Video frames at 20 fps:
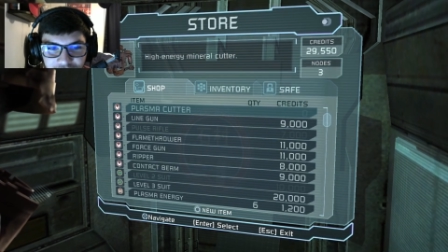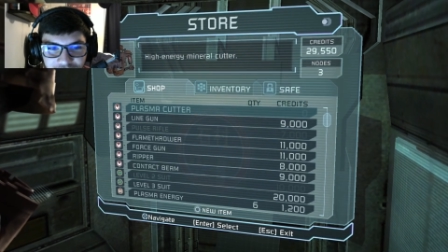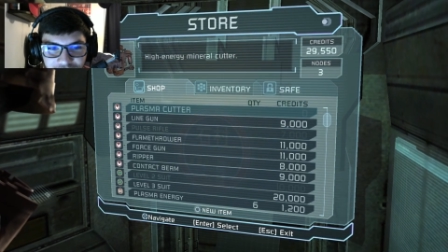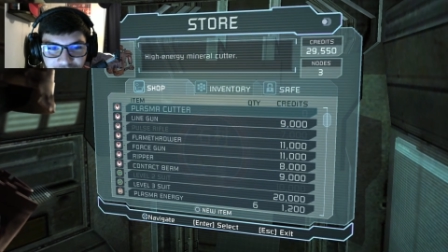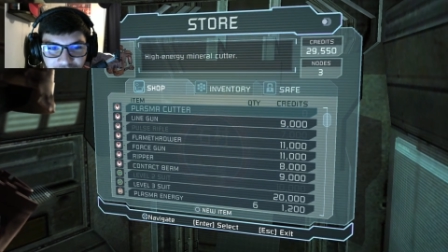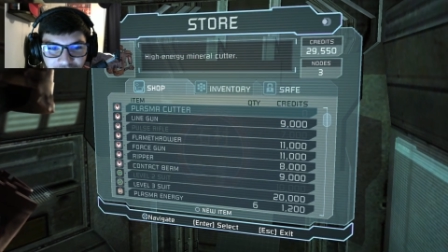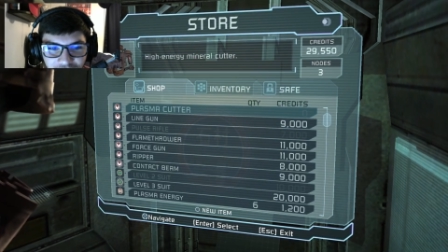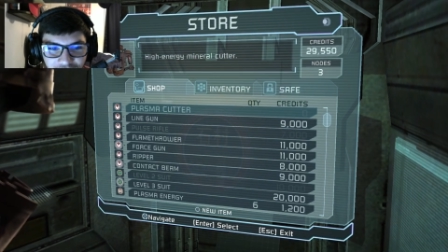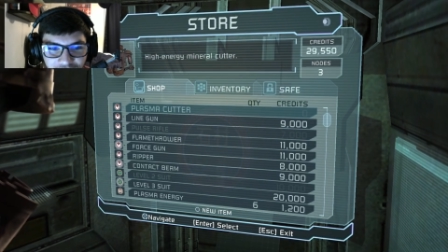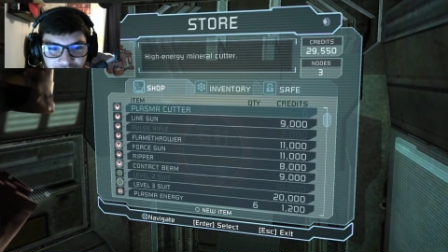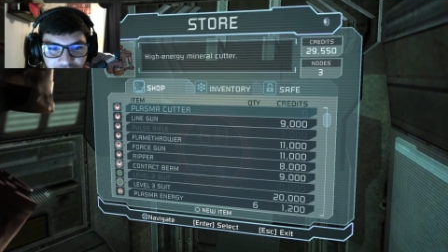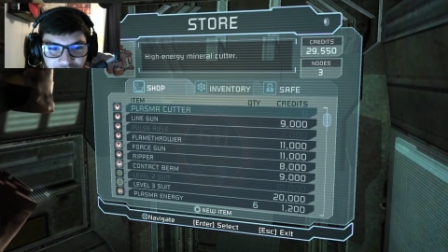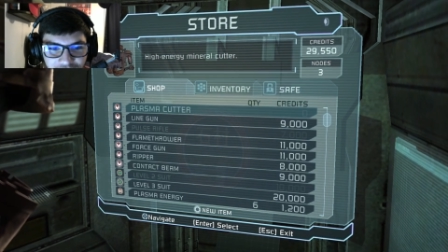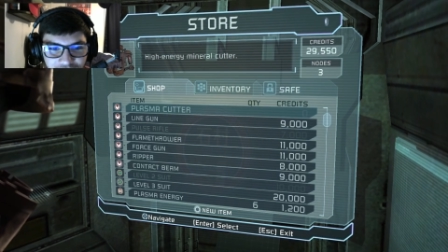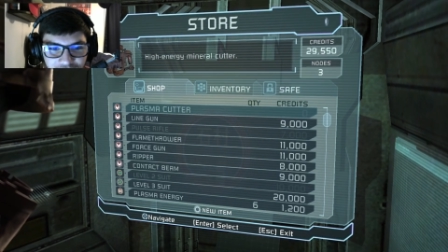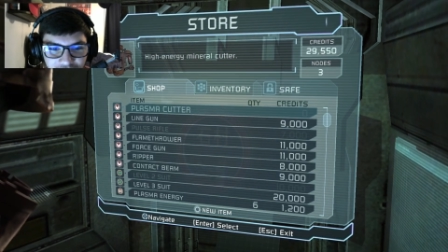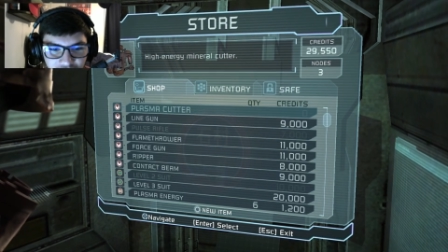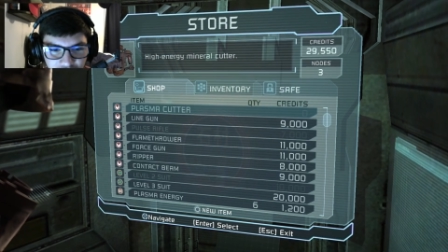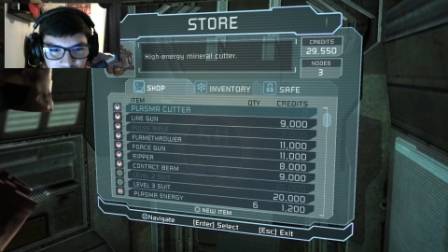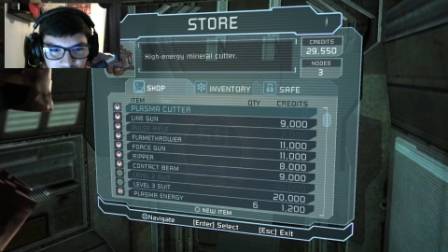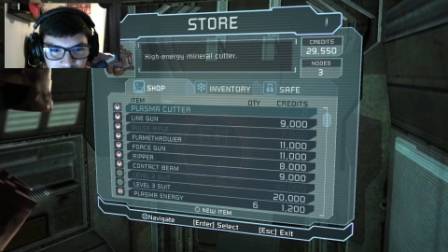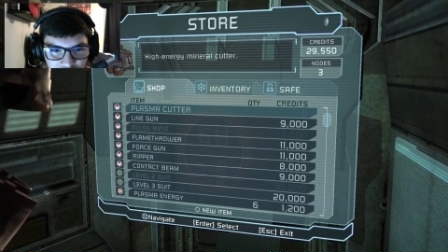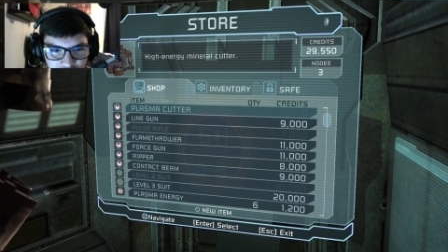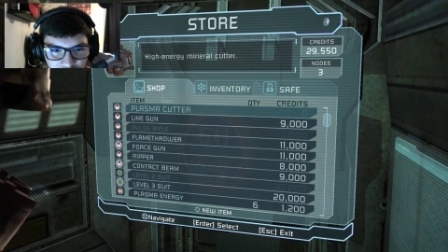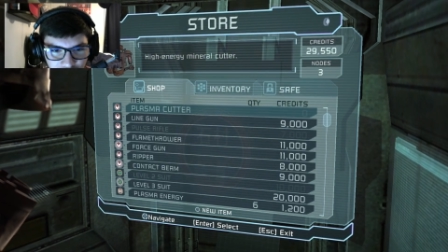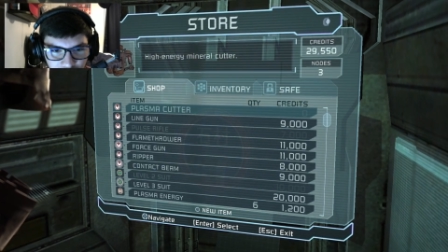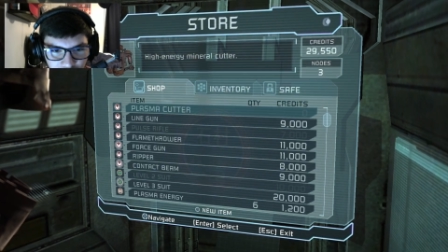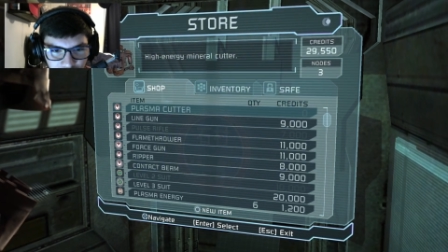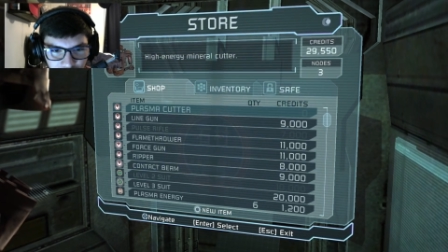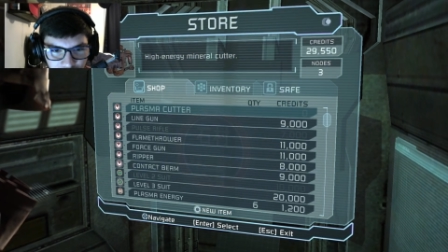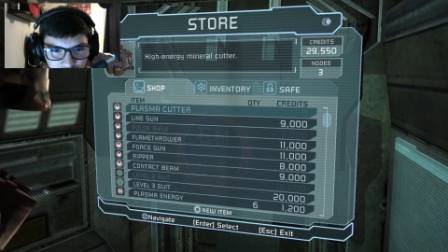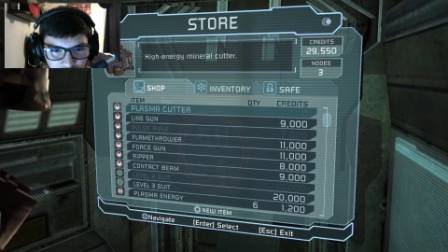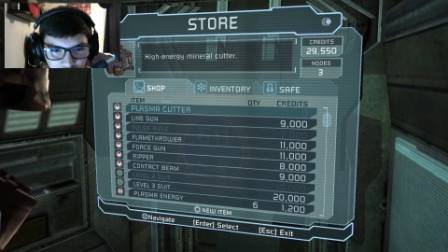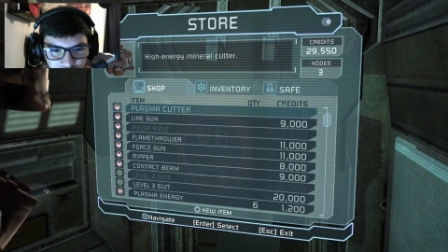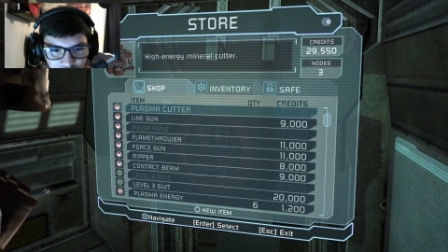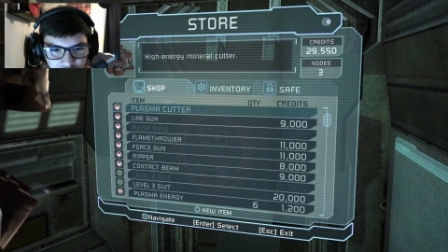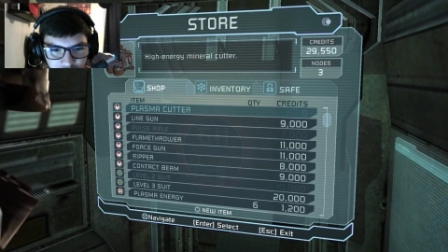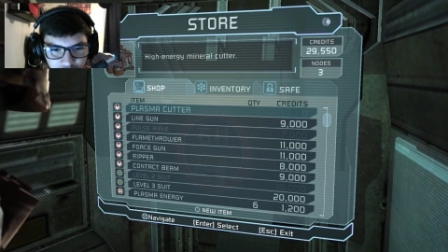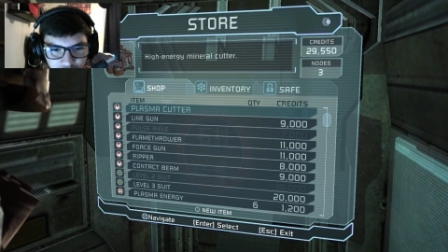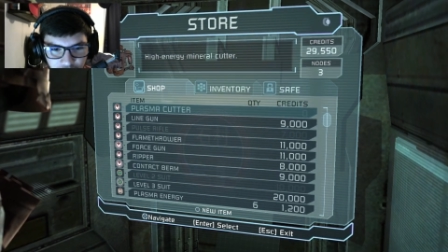yes! Alright,
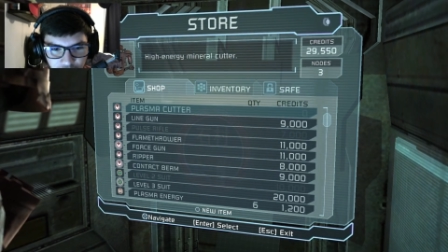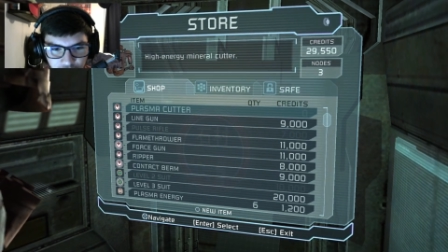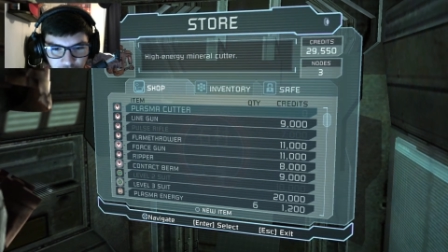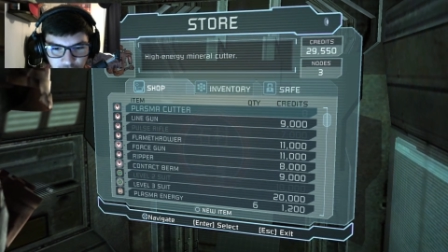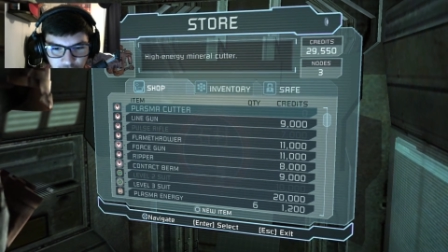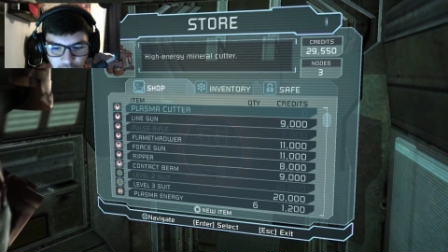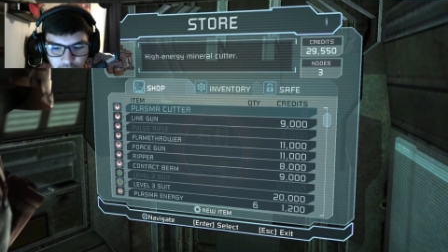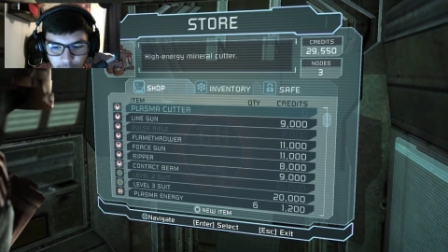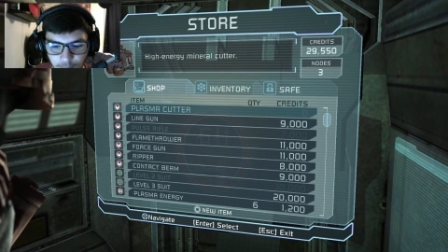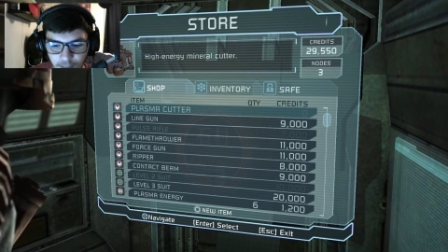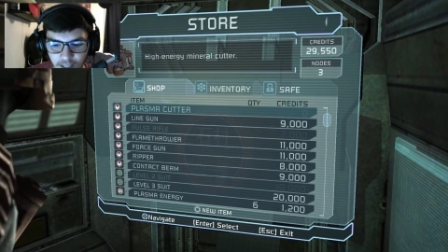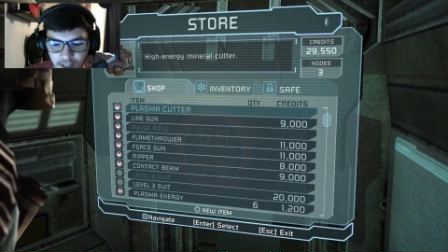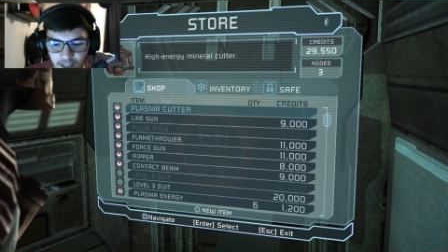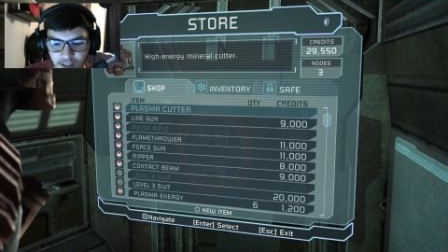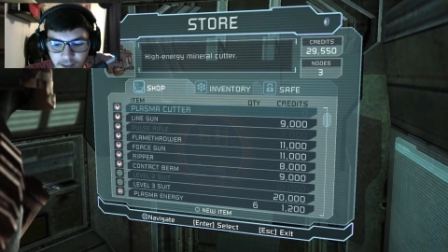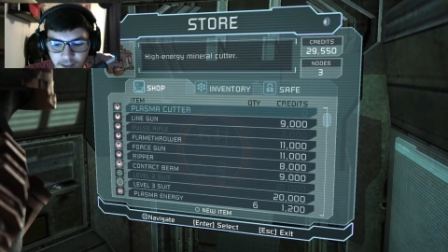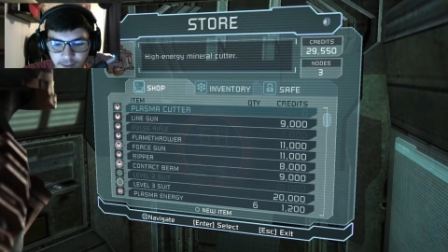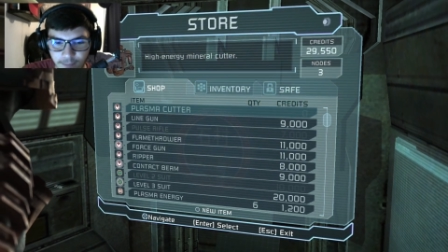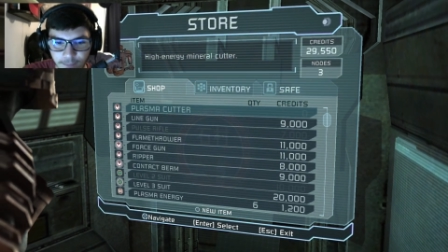hang on just a minute.